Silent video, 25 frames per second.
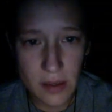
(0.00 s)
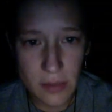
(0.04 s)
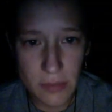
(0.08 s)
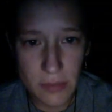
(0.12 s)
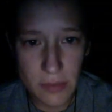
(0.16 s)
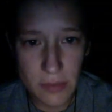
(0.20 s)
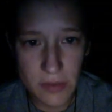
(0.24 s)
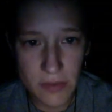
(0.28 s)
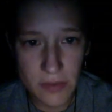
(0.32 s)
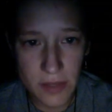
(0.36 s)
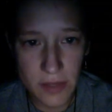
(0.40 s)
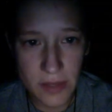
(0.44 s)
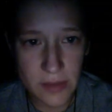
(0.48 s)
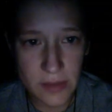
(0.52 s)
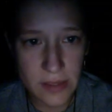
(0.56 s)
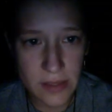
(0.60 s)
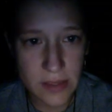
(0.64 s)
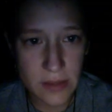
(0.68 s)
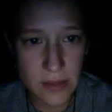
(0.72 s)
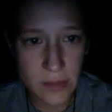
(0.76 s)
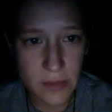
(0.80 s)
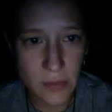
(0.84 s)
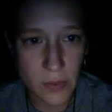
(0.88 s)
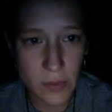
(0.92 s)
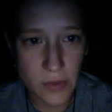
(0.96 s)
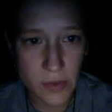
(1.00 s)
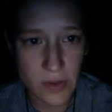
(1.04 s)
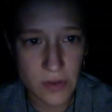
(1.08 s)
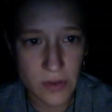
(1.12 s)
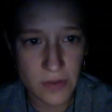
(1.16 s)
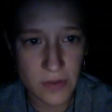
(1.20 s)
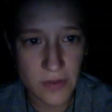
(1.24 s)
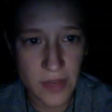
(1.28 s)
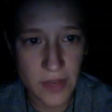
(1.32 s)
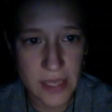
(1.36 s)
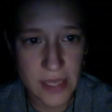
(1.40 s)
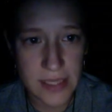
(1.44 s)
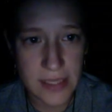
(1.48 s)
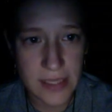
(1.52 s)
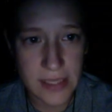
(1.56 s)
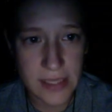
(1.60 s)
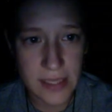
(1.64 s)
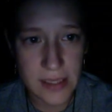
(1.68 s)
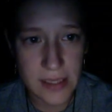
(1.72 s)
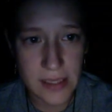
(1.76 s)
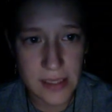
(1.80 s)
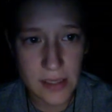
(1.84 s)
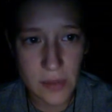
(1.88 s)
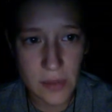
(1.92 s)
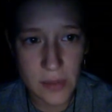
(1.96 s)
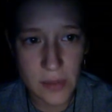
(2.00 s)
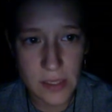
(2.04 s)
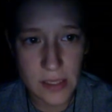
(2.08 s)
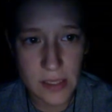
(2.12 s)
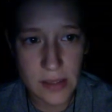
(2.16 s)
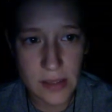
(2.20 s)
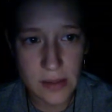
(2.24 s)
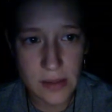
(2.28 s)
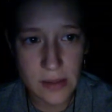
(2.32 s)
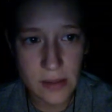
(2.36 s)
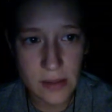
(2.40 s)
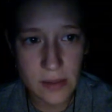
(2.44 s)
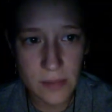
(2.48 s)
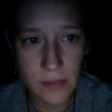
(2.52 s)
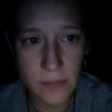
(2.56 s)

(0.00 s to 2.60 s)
but found little more than faded antiquities.